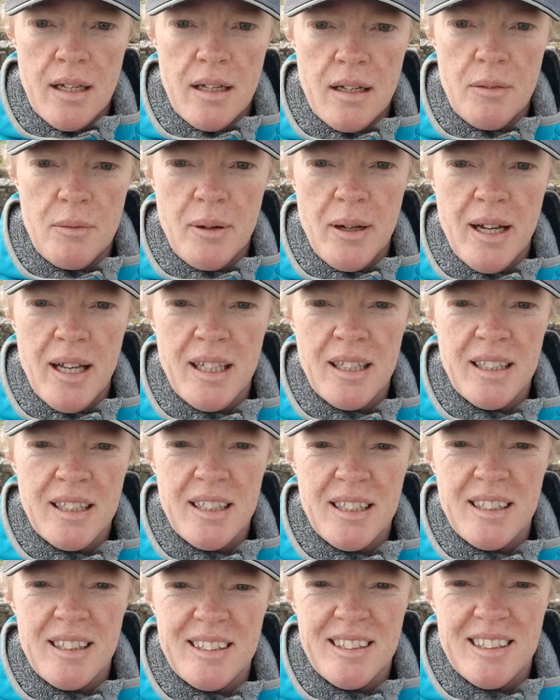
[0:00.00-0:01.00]
Well,
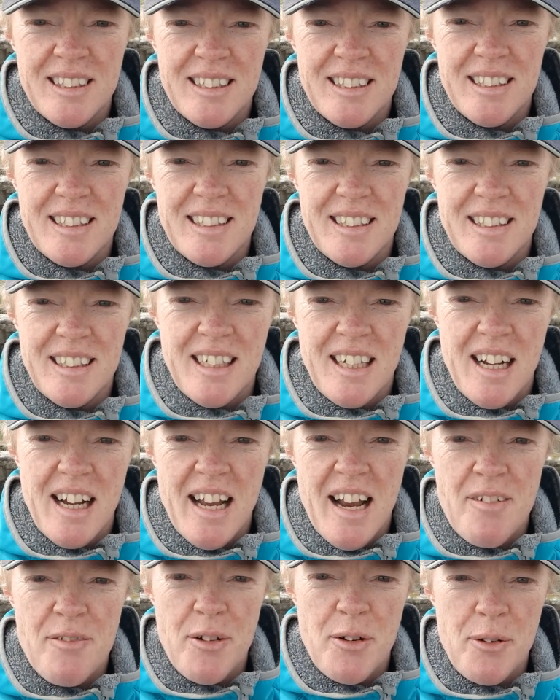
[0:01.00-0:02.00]

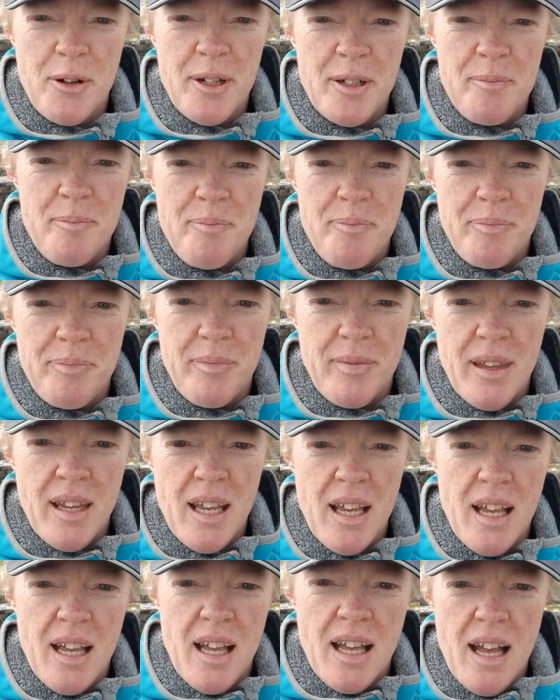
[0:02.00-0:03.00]
hi everyone.
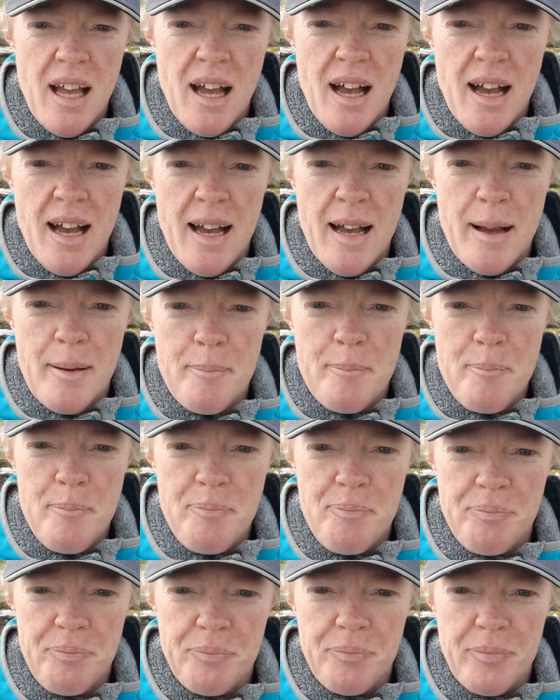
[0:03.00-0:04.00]
I've
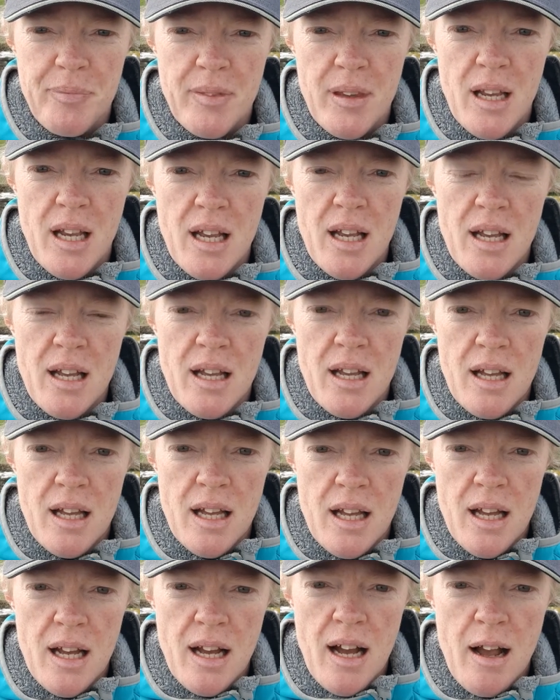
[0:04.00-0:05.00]

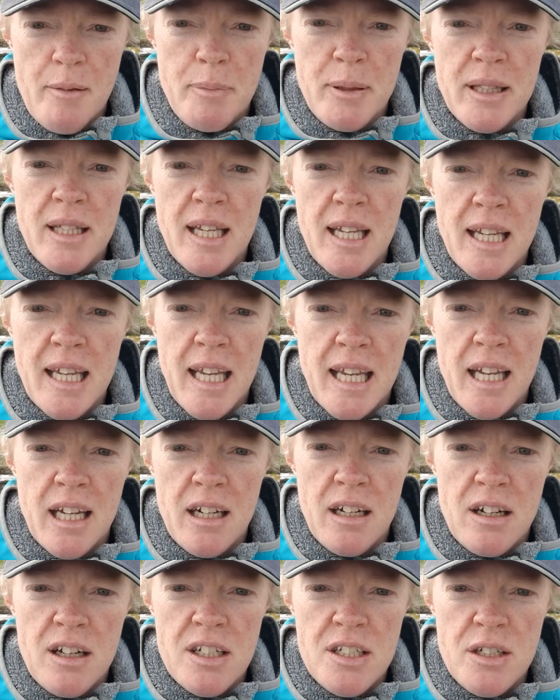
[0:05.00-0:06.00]
been thinking a
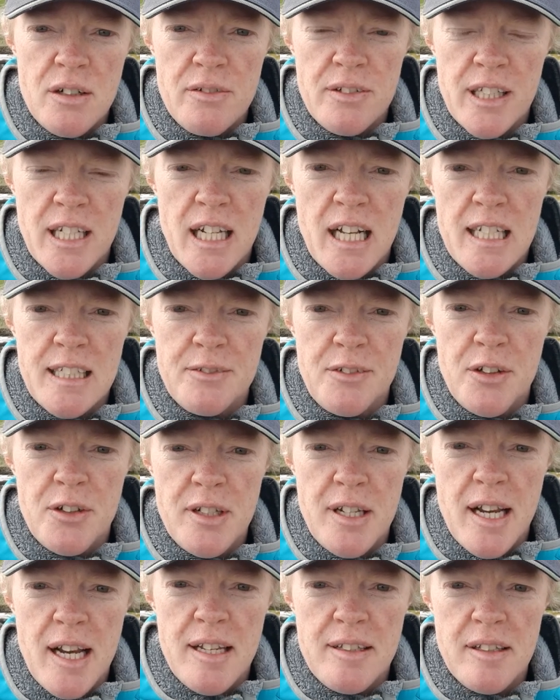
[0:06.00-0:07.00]
lot over the last few
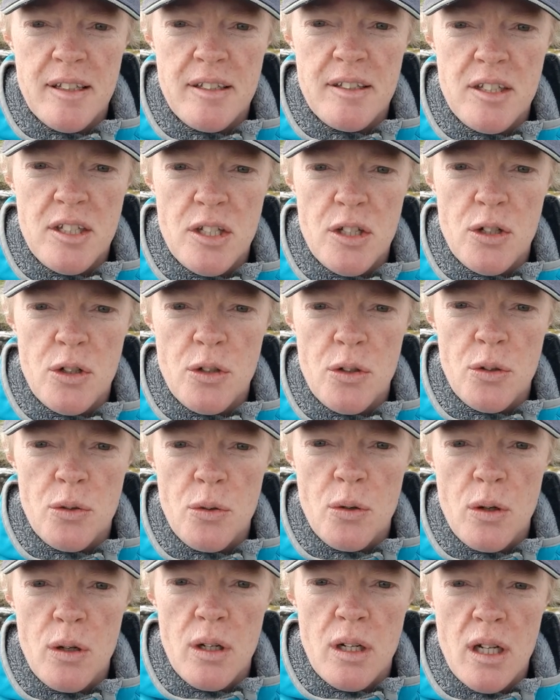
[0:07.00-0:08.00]
days as
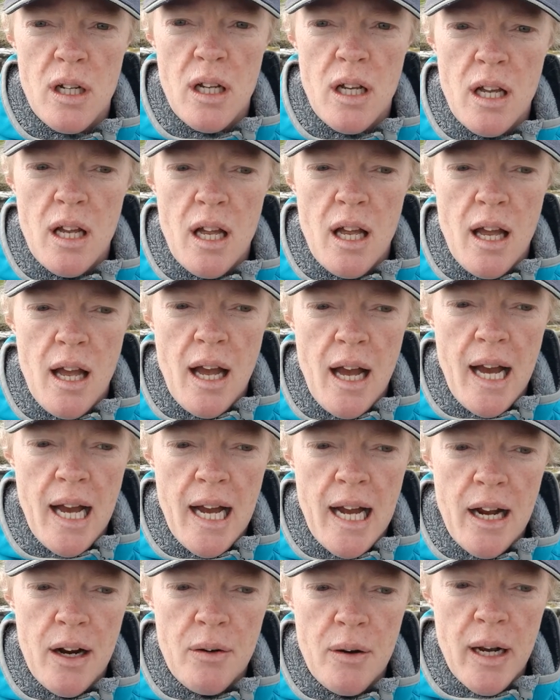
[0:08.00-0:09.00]
to
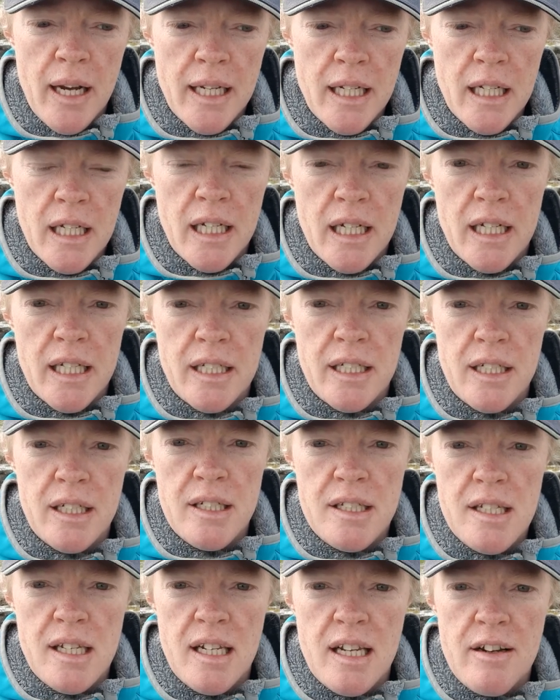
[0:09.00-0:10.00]
how I
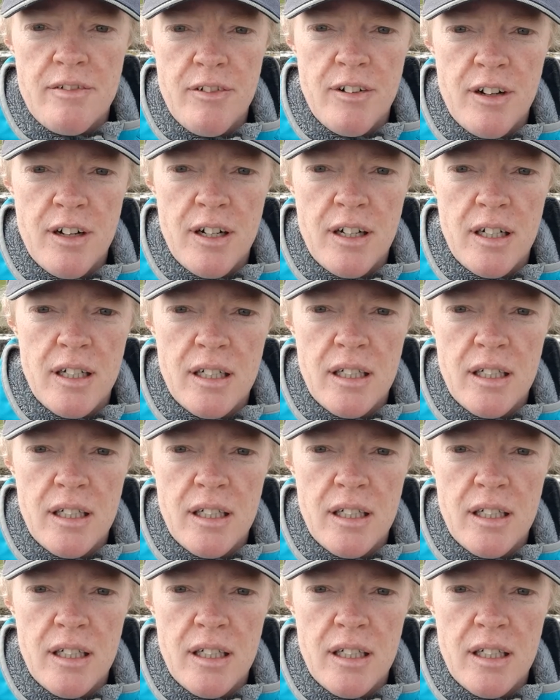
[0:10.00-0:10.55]
can deliver